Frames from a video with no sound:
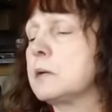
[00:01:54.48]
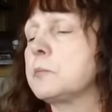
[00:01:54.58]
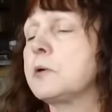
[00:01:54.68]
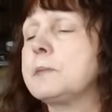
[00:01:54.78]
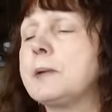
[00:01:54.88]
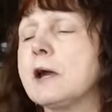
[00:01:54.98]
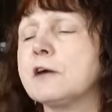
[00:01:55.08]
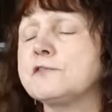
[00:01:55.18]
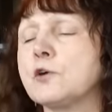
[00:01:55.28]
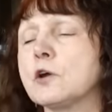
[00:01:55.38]

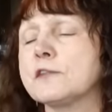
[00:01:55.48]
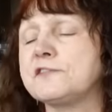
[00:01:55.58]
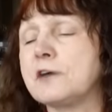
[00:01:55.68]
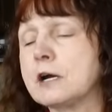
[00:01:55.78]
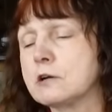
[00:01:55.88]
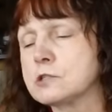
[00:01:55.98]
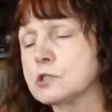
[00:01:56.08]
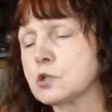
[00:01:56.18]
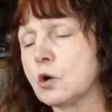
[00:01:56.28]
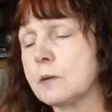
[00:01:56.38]
prepare for the
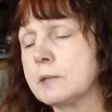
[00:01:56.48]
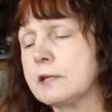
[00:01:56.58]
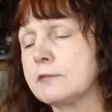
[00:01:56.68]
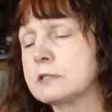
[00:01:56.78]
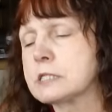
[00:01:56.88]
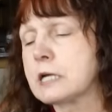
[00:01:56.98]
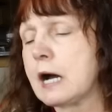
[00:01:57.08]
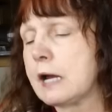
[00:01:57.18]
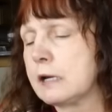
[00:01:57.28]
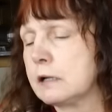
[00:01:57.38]
firestorm in the
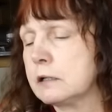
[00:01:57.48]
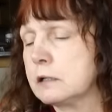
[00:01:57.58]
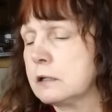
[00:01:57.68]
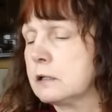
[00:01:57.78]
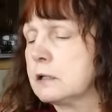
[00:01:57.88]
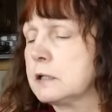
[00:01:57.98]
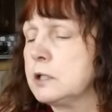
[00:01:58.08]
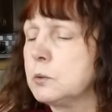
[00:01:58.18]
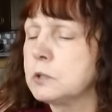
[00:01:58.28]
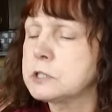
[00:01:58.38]
sky.
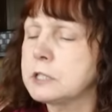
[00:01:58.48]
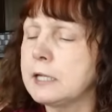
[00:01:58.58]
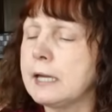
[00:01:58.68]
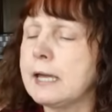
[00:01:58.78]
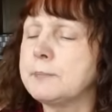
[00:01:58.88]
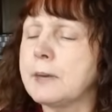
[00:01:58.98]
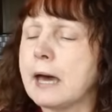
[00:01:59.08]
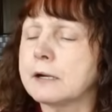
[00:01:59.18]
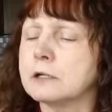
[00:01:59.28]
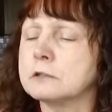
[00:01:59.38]
You will see a
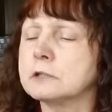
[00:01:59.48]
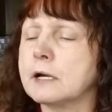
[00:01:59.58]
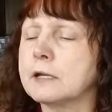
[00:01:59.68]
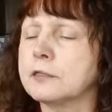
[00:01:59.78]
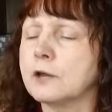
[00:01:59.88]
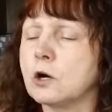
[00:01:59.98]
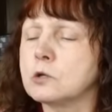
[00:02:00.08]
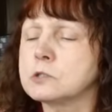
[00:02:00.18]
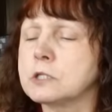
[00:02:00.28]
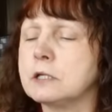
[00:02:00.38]
battle like
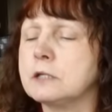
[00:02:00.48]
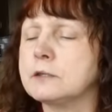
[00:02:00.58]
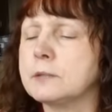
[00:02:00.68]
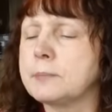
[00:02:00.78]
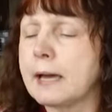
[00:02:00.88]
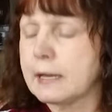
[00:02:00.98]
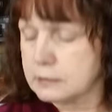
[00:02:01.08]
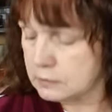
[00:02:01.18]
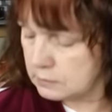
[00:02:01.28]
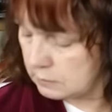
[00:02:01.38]
those in the
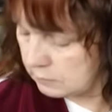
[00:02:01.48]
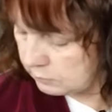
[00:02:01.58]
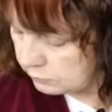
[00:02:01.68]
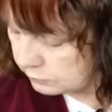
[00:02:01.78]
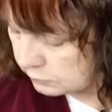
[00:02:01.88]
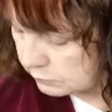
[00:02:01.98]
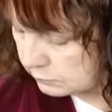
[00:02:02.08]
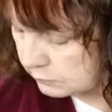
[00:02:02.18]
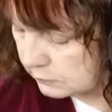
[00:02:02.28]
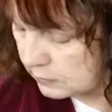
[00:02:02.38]
past.
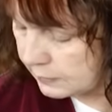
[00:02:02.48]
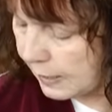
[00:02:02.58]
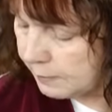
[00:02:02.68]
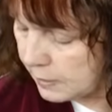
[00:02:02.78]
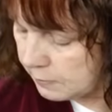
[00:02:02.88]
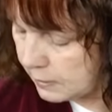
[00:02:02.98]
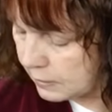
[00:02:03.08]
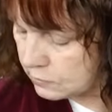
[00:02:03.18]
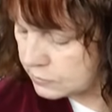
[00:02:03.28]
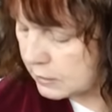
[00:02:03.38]
That made my
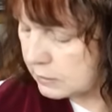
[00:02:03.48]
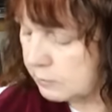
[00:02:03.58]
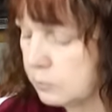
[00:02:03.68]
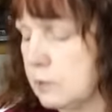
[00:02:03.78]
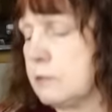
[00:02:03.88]
hair stand up when I